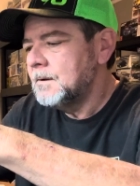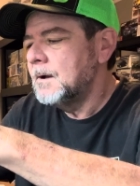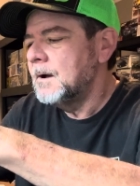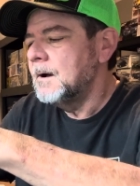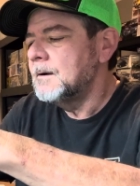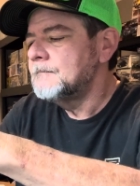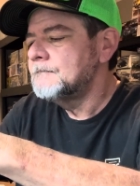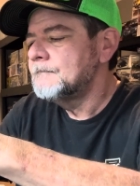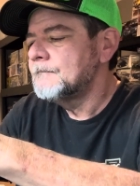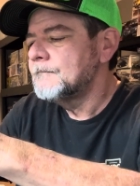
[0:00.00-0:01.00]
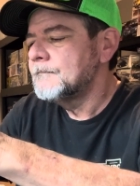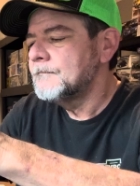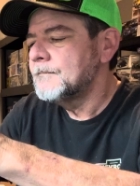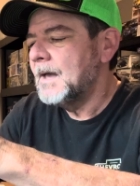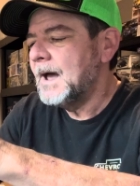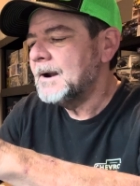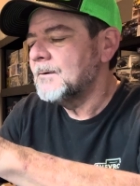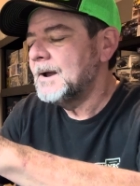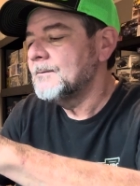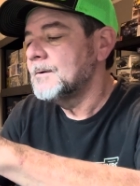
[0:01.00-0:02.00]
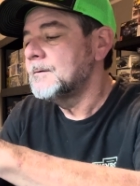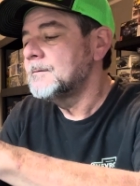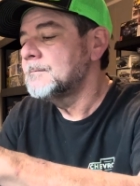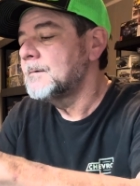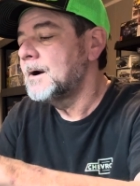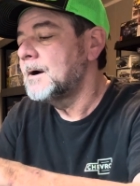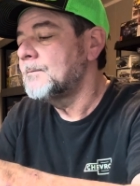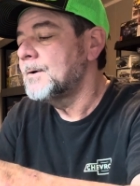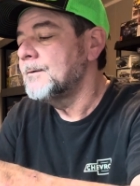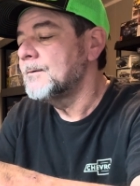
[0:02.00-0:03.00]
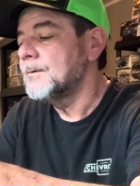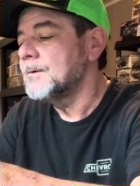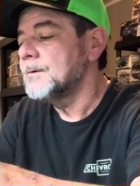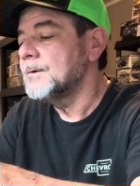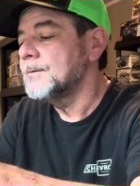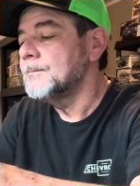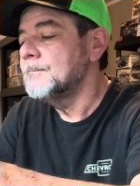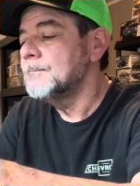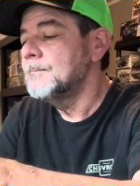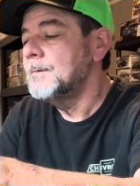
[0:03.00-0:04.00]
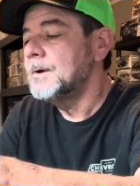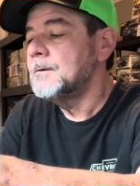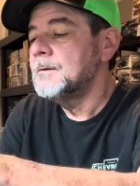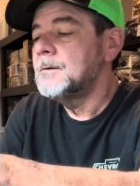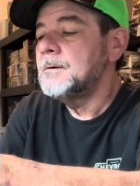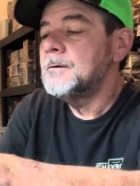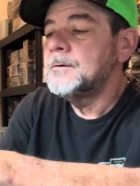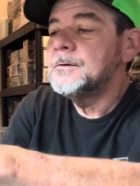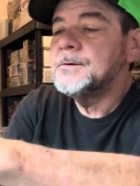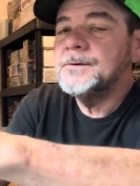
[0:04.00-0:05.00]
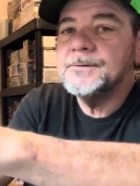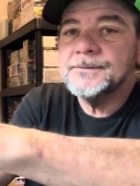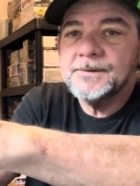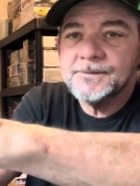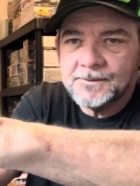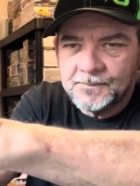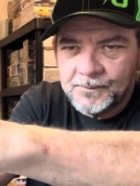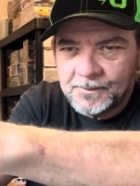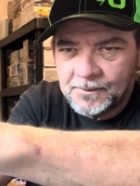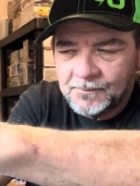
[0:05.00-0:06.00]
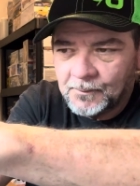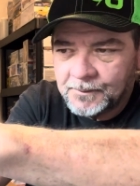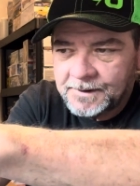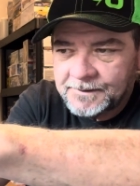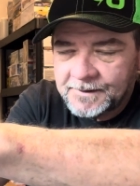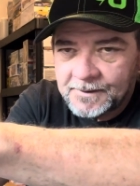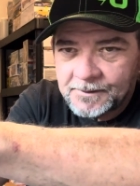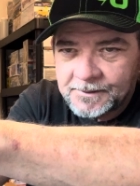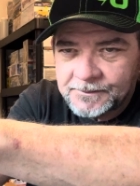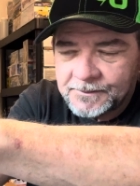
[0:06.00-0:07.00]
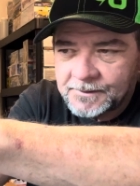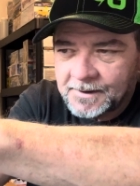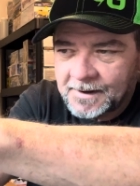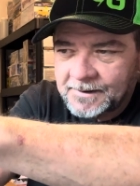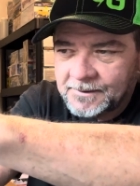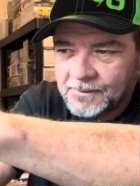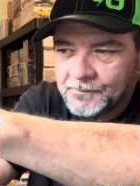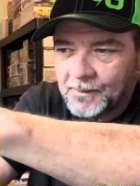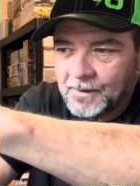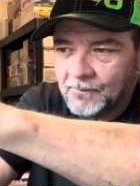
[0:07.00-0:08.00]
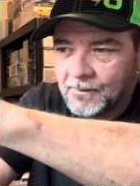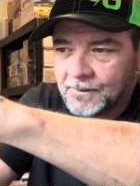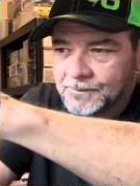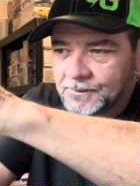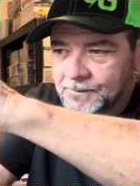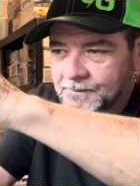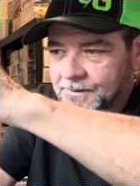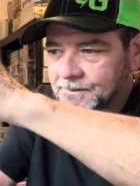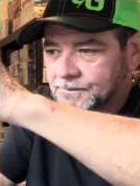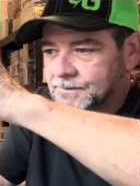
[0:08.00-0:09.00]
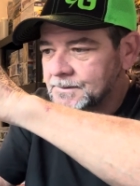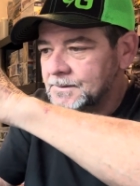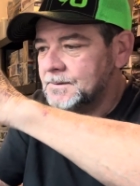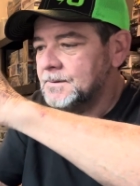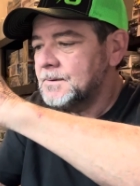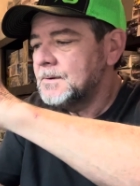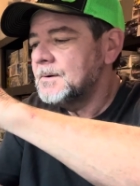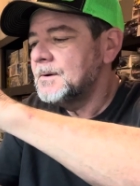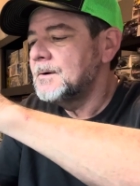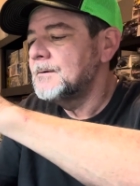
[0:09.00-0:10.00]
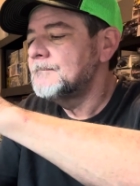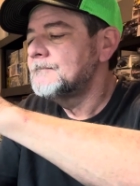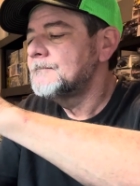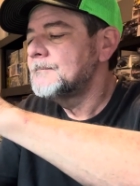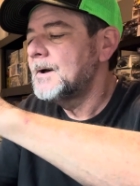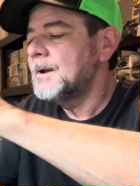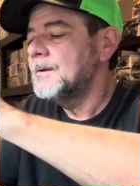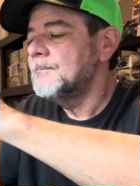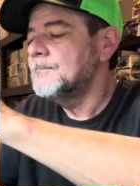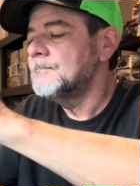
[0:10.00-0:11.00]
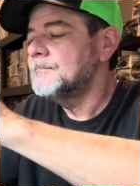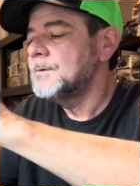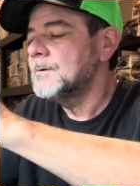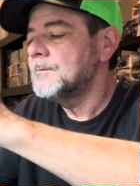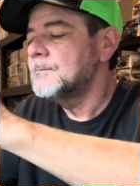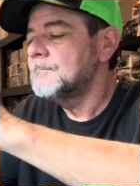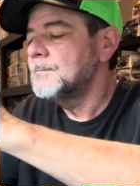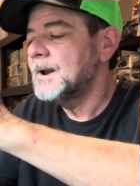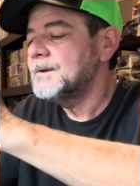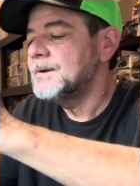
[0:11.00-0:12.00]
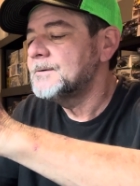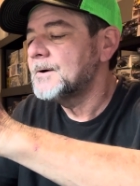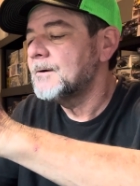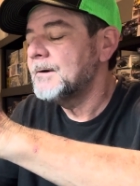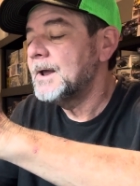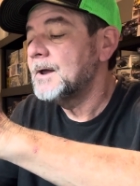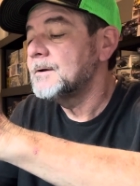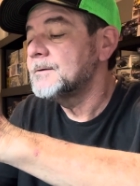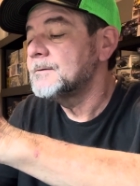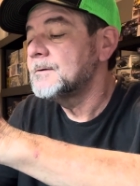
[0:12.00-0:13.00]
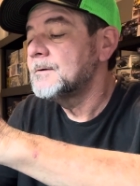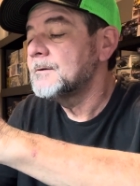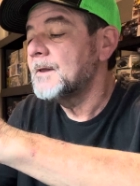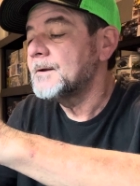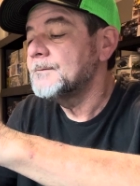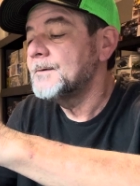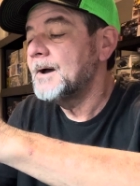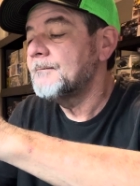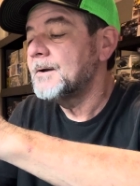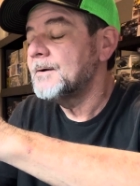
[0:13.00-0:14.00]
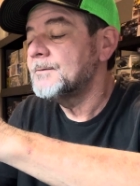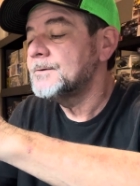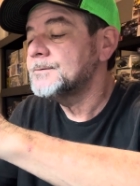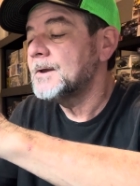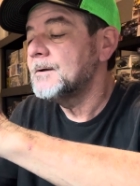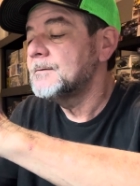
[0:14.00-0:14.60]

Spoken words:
I don't have the air breather on it or anything, but you can see I started putting a little more detail into it. I didn't do the plug wires on it because I didn't, you know, but I did turn around and like the valve covers, I